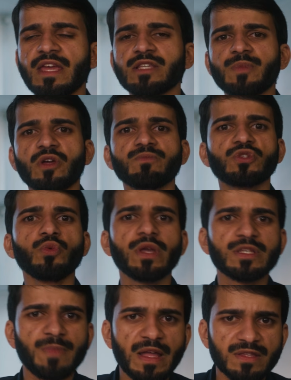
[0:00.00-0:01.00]
has become too
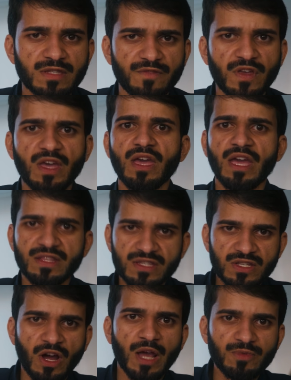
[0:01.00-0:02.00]
expansive. It's
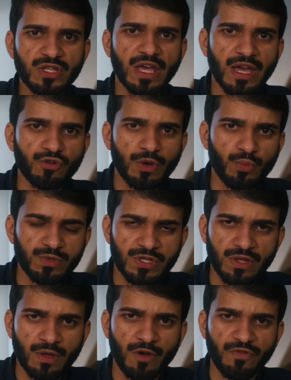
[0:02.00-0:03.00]
time to get a grip
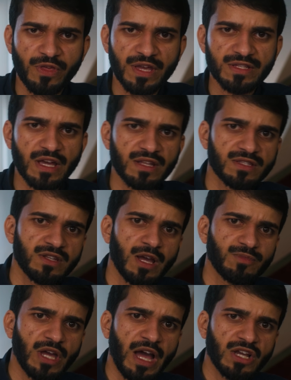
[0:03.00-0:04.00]
of things, and it's
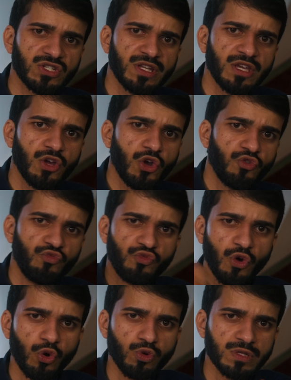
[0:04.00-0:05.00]
time to actually
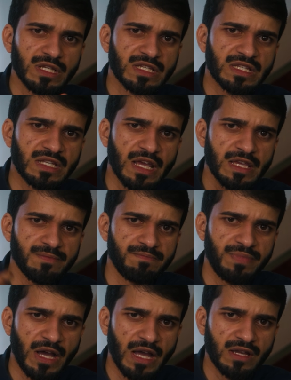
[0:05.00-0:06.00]
roll the state
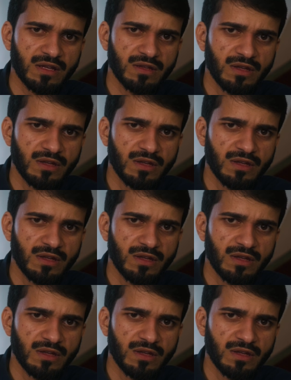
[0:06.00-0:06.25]
back.